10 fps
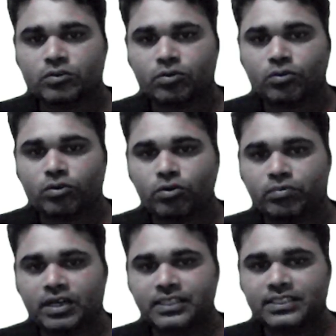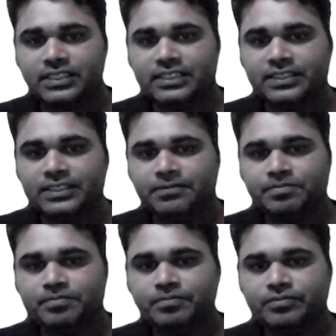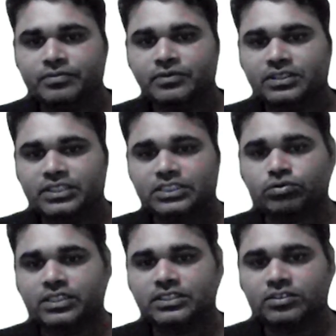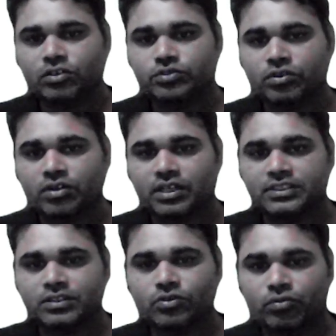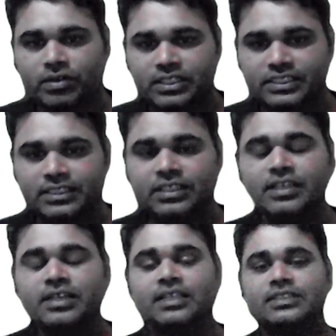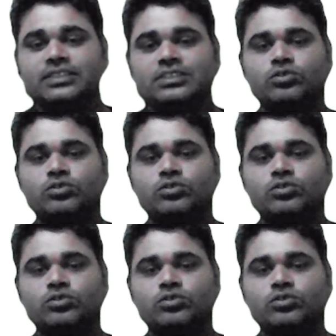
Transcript: chromatid, this one is also called as the chromatid, and these